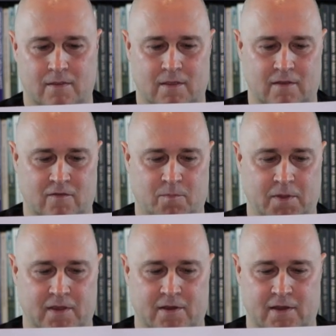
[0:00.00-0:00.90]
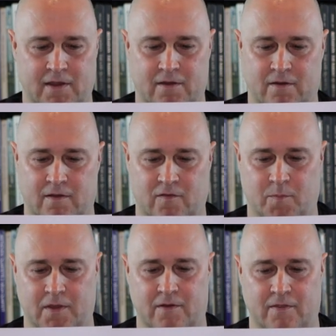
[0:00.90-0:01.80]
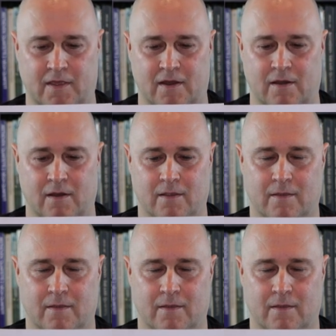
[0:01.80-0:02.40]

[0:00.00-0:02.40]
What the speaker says: then speaker here and speaker there.